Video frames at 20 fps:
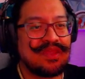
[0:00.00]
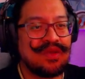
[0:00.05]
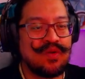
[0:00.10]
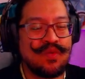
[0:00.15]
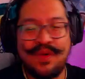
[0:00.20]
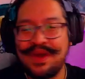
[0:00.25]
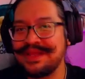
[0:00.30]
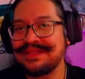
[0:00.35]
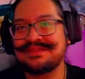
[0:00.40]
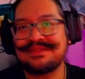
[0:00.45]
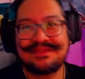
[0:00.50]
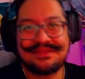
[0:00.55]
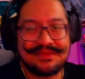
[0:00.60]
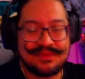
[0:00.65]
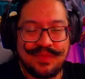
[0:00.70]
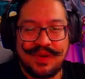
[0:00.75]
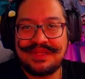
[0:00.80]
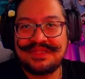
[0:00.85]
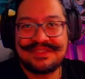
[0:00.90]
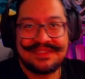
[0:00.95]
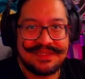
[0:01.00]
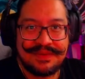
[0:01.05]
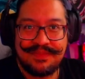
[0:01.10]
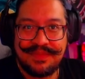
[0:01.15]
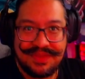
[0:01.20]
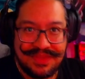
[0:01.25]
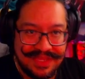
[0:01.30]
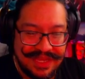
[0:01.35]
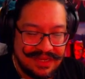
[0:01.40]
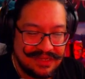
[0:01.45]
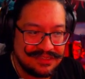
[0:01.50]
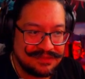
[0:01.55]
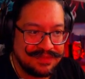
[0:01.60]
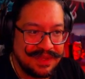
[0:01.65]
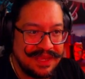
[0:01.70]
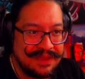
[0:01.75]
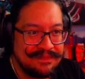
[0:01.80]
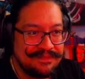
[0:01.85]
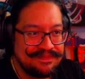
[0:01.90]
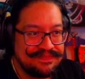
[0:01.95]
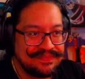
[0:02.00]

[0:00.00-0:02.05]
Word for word: when when someone tells me,